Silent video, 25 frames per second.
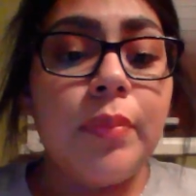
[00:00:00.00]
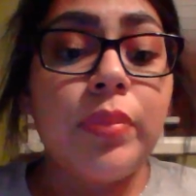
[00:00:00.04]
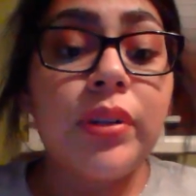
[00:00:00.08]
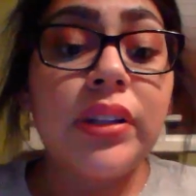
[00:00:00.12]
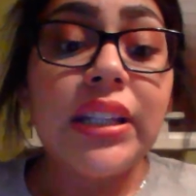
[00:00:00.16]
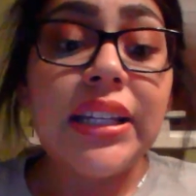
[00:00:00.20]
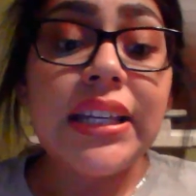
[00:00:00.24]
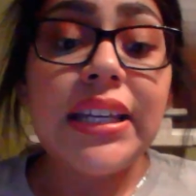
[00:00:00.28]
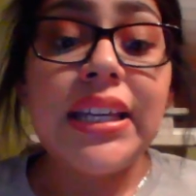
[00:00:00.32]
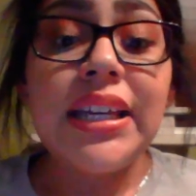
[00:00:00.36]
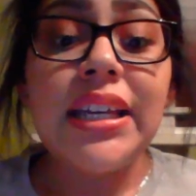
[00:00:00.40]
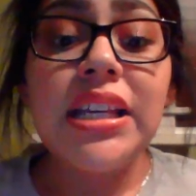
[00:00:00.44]

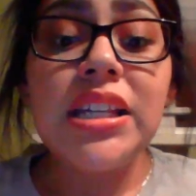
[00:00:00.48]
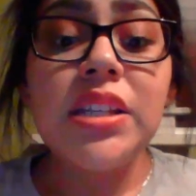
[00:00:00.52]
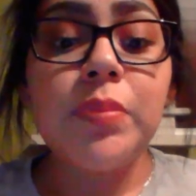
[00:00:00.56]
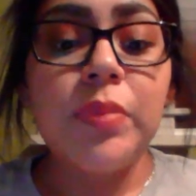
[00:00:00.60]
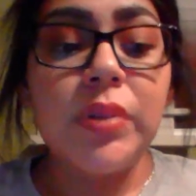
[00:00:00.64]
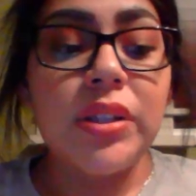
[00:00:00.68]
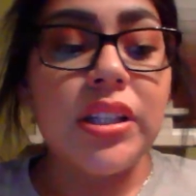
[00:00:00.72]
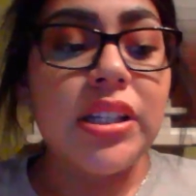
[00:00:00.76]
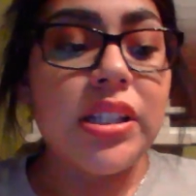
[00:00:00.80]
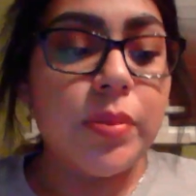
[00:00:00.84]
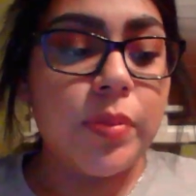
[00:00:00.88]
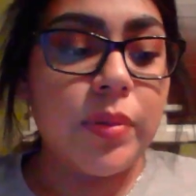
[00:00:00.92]
Please,
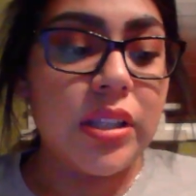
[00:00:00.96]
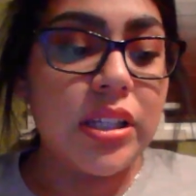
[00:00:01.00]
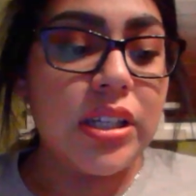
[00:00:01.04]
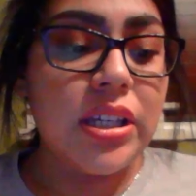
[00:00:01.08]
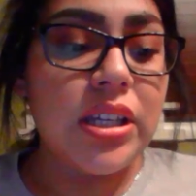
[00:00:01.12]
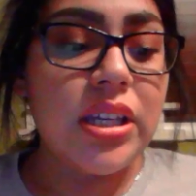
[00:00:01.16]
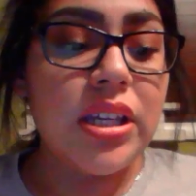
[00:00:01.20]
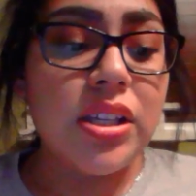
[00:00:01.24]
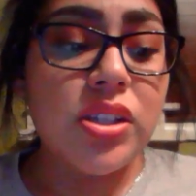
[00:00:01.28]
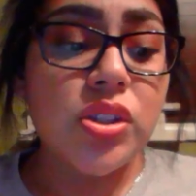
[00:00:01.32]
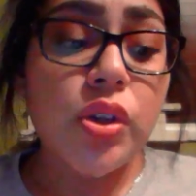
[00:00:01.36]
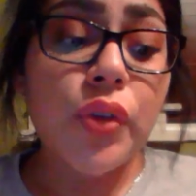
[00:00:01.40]
please,
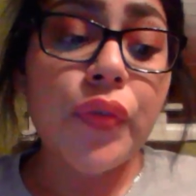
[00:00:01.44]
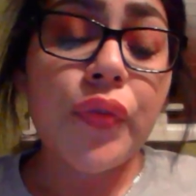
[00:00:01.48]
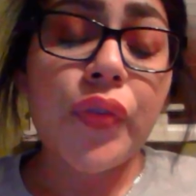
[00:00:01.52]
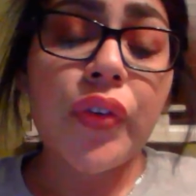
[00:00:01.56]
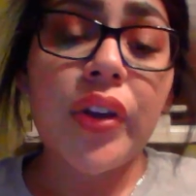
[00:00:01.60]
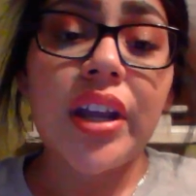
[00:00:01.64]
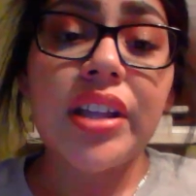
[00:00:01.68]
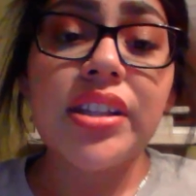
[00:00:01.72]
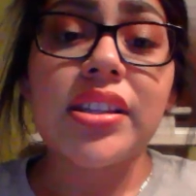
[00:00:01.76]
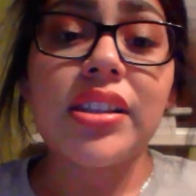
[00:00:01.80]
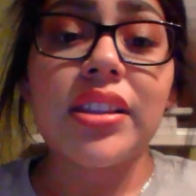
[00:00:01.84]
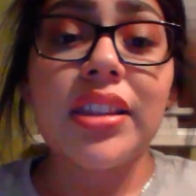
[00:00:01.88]
please don't
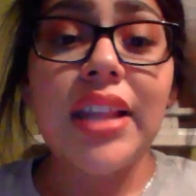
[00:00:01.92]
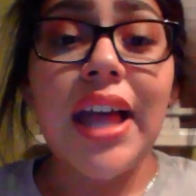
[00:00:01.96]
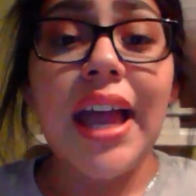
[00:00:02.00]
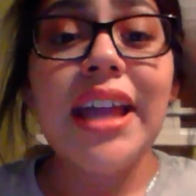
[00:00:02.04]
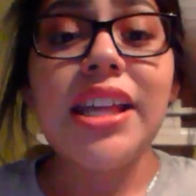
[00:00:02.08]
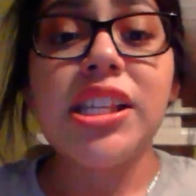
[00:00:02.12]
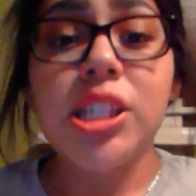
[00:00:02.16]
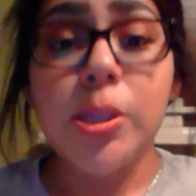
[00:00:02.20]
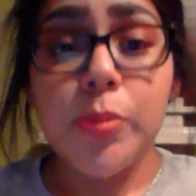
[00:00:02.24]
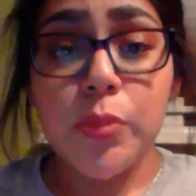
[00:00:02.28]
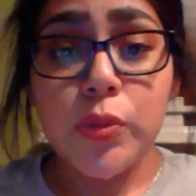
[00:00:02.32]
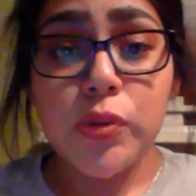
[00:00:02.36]
forget to
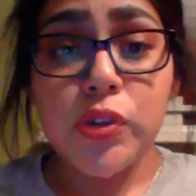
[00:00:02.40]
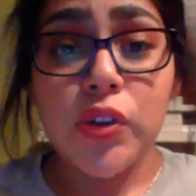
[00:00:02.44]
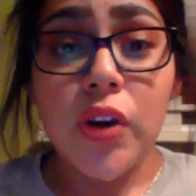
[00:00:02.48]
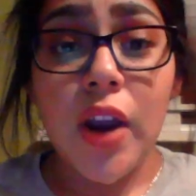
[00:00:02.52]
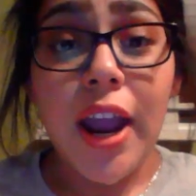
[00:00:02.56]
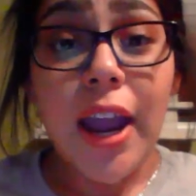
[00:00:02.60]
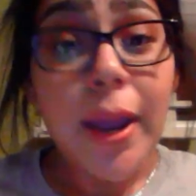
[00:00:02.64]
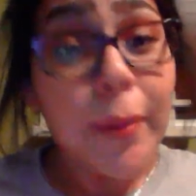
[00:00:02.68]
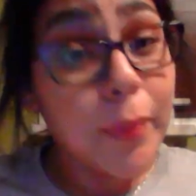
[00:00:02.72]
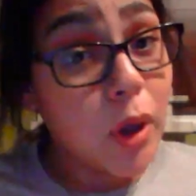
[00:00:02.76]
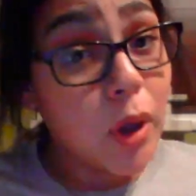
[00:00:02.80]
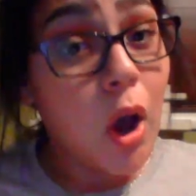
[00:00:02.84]
like,
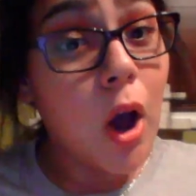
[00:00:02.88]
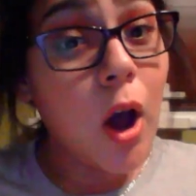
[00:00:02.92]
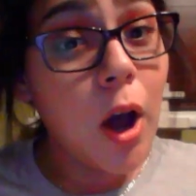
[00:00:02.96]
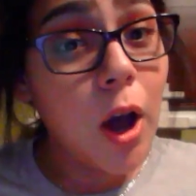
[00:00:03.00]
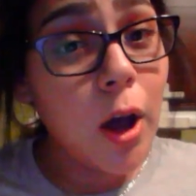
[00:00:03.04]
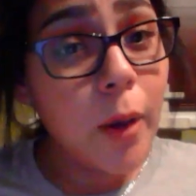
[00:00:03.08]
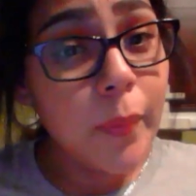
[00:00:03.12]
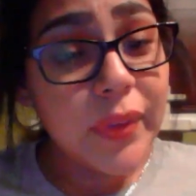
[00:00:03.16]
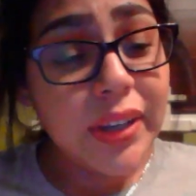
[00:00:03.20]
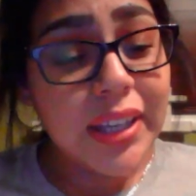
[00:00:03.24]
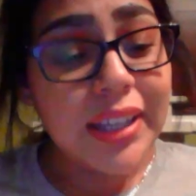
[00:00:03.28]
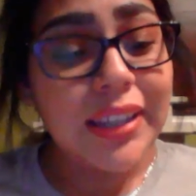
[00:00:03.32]
subscribe,
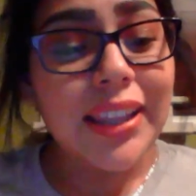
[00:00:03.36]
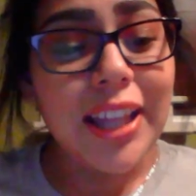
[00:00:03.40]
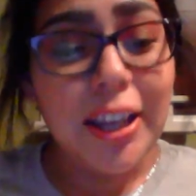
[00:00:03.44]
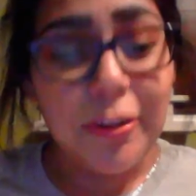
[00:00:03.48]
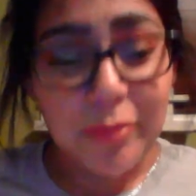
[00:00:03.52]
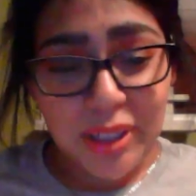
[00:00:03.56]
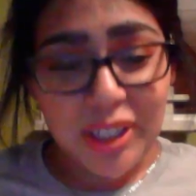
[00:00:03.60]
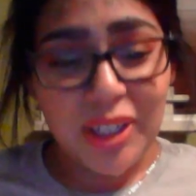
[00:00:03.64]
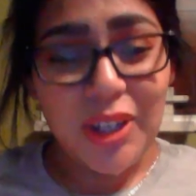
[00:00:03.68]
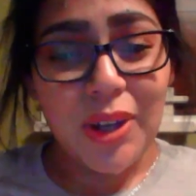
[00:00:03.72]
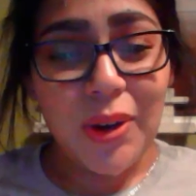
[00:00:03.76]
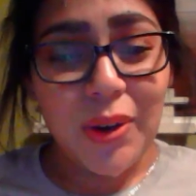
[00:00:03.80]
comment. Let
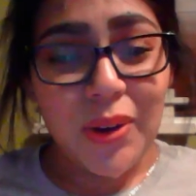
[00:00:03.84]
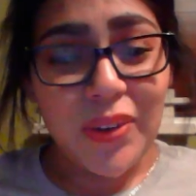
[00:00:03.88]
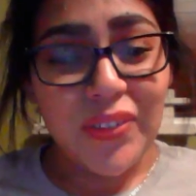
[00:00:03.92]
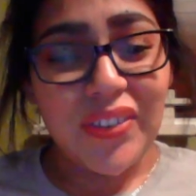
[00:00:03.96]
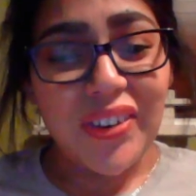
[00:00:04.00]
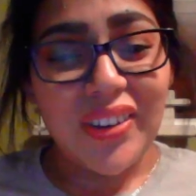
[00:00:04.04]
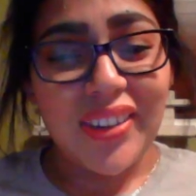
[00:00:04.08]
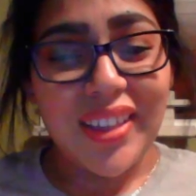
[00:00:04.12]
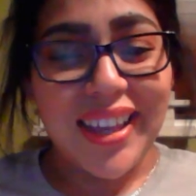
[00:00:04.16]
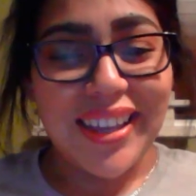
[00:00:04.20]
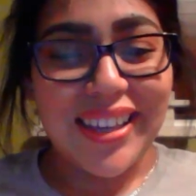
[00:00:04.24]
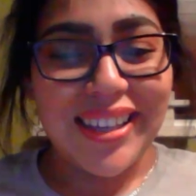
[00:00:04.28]
me know if
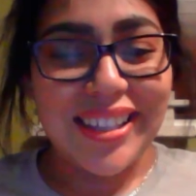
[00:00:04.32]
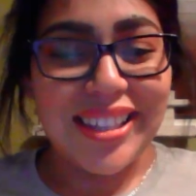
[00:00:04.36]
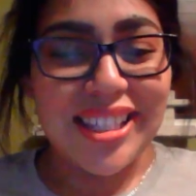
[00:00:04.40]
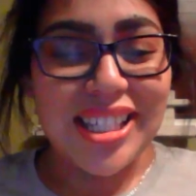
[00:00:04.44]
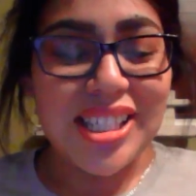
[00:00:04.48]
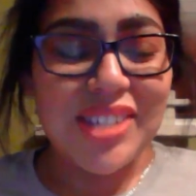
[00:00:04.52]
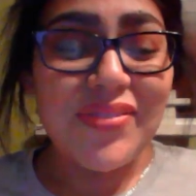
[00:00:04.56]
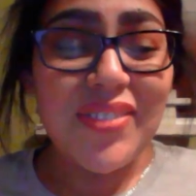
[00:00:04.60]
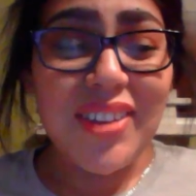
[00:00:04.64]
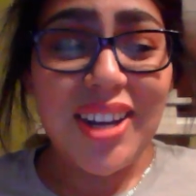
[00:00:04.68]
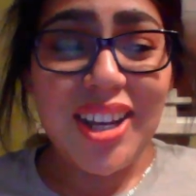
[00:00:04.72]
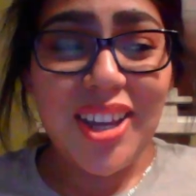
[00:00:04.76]
you're liking
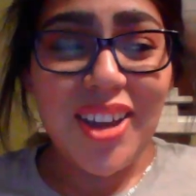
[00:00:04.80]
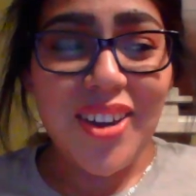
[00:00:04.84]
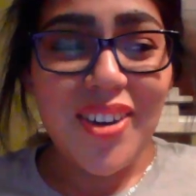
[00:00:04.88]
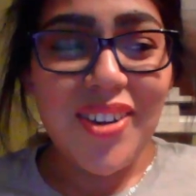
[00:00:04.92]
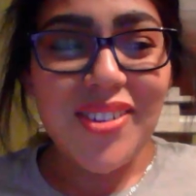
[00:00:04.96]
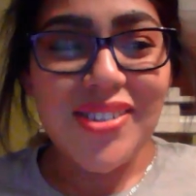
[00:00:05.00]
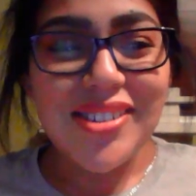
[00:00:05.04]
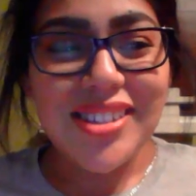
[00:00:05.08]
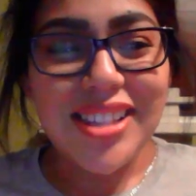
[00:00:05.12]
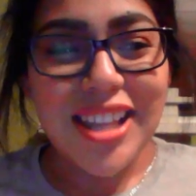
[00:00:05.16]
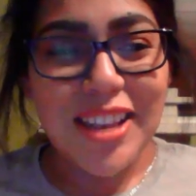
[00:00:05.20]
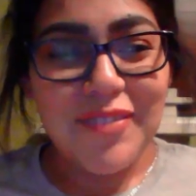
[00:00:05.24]
these
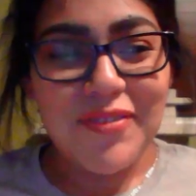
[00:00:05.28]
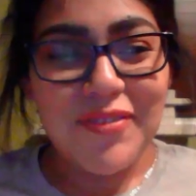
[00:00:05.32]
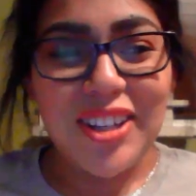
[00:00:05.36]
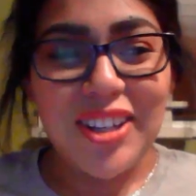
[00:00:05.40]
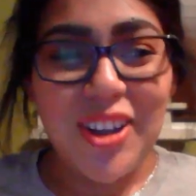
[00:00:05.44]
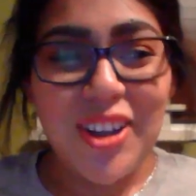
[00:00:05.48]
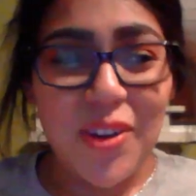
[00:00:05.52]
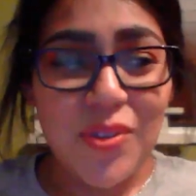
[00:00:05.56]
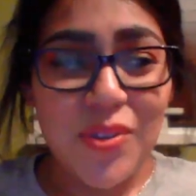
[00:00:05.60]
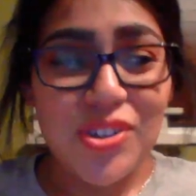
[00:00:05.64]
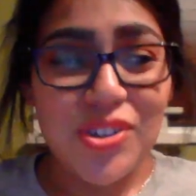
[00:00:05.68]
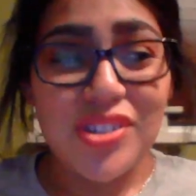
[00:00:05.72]
videos. Let me
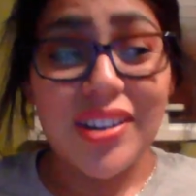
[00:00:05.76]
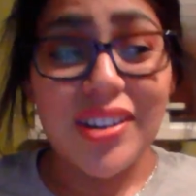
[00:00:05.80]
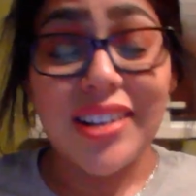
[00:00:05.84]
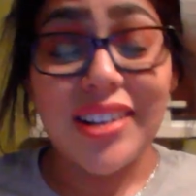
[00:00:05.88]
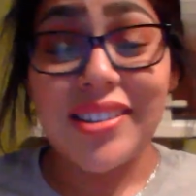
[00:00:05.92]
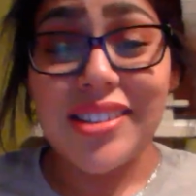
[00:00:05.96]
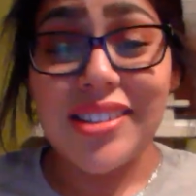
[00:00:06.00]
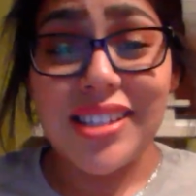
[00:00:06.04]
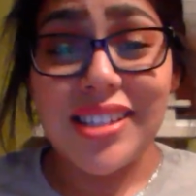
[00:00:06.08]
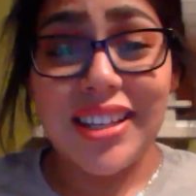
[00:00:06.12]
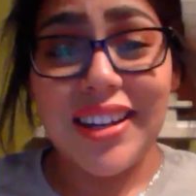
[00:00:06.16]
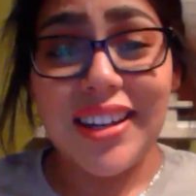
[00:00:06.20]
know what you'd like to
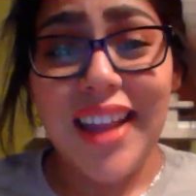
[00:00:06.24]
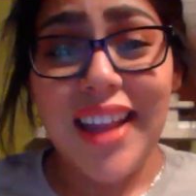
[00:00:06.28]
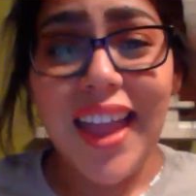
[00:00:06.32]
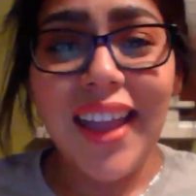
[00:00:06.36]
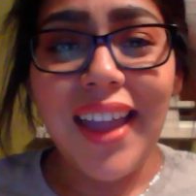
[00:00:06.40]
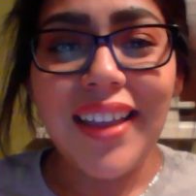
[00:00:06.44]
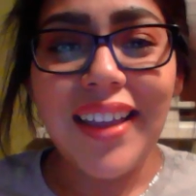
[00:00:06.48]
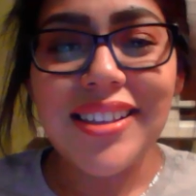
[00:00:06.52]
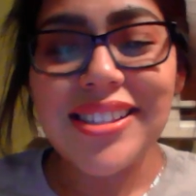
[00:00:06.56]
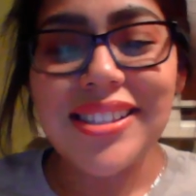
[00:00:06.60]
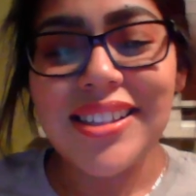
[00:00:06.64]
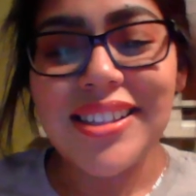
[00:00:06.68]
see
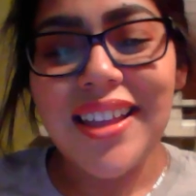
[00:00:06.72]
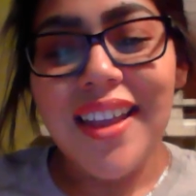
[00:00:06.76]
next.